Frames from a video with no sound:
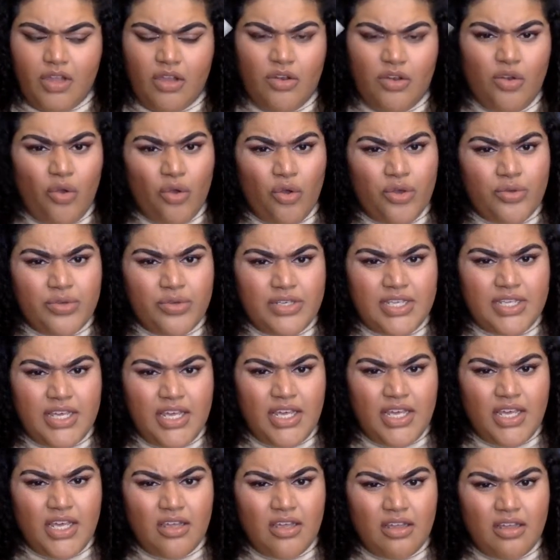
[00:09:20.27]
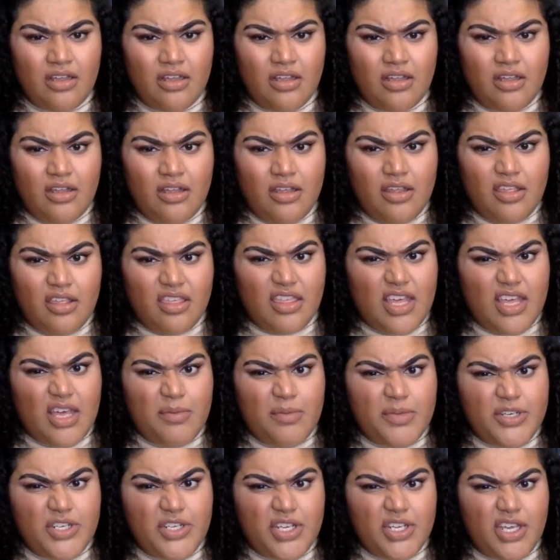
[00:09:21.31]
loyalty
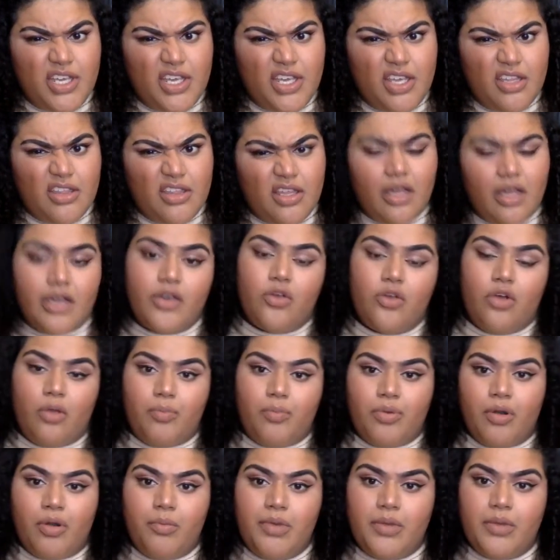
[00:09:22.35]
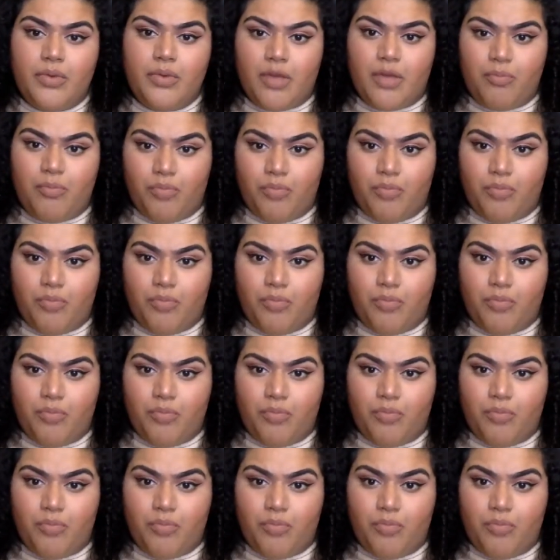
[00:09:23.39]
thingamajiggy that I got probably when I